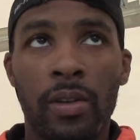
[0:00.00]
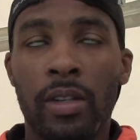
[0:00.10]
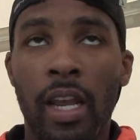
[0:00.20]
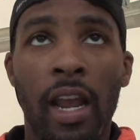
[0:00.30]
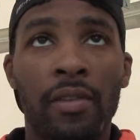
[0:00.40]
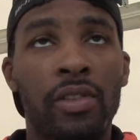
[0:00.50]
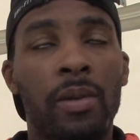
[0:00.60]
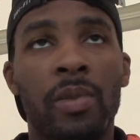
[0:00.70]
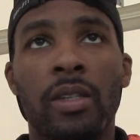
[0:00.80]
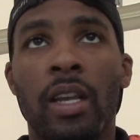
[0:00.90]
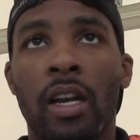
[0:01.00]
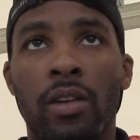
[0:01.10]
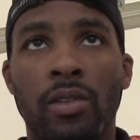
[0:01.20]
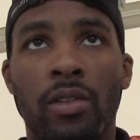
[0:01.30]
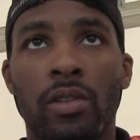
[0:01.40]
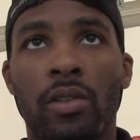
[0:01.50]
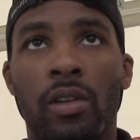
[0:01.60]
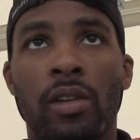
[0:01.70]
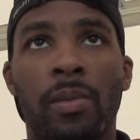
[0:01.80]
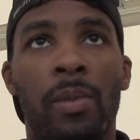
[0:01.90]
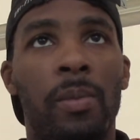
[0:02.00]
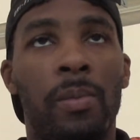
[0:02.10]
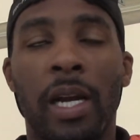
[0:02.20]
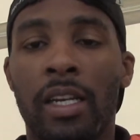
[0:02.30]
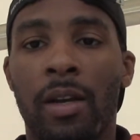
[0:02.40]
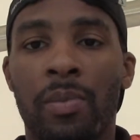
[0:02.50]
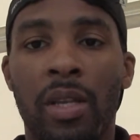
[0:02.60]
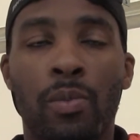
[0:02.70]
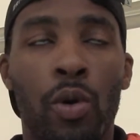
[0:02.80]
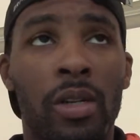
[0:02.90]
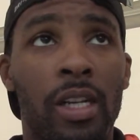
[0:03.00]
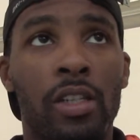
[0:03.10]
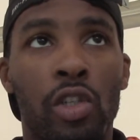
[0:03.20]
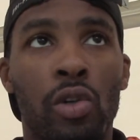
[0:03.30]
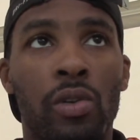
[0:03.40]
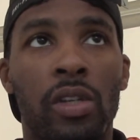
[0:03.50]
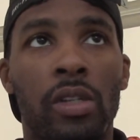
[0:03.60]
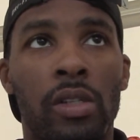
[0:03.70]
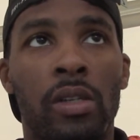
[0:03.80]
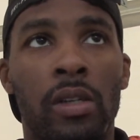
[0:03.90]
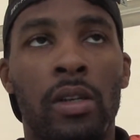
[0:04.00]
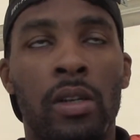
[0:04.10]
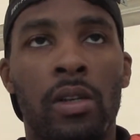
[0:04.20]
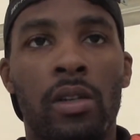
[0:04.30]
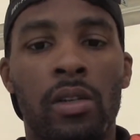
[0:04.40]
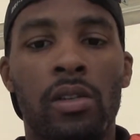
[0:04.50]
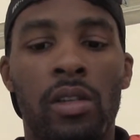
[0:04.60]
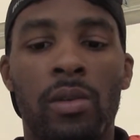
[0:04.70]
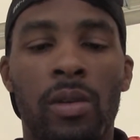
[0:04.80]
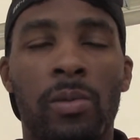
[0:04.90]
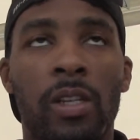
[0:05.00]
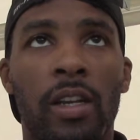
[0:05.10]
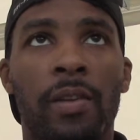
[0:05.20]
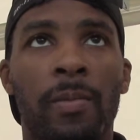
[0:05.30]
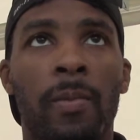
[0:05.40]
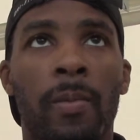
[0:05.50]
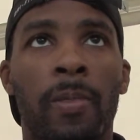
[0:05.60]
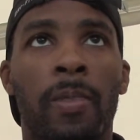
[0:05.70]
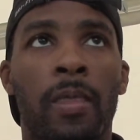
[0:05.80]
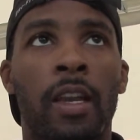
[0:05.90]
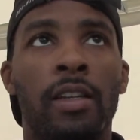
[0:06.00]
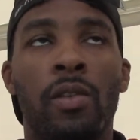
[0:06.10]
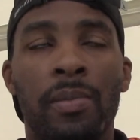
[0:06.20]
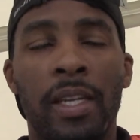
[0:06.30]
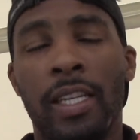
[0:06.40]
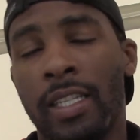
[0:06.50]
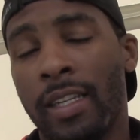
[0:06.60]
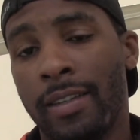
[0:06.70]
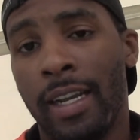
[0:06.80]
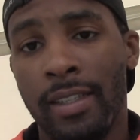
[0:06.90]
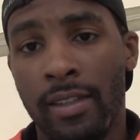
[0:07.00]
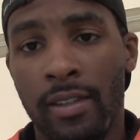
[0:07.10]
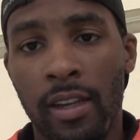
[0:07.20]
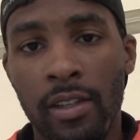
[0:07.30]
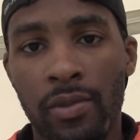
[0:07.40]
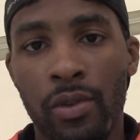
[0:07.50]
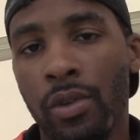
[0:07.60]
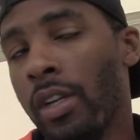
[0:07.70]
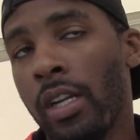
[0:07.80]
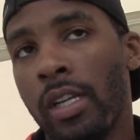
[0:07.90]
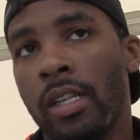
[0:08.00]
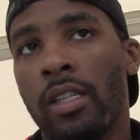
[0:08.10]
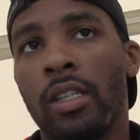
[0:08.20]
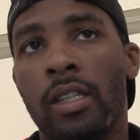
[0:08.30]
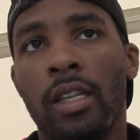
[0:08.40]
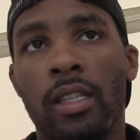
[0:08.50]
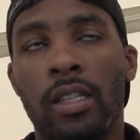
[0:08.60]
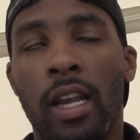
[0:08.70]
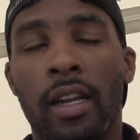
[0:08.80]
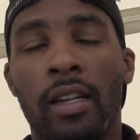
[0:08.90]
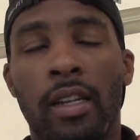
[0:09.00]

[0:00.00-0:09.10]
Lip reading: to have something else, you know, that might not be more luxurious. You see what I'm saying? It don't mean that they're not successful. It's just they just had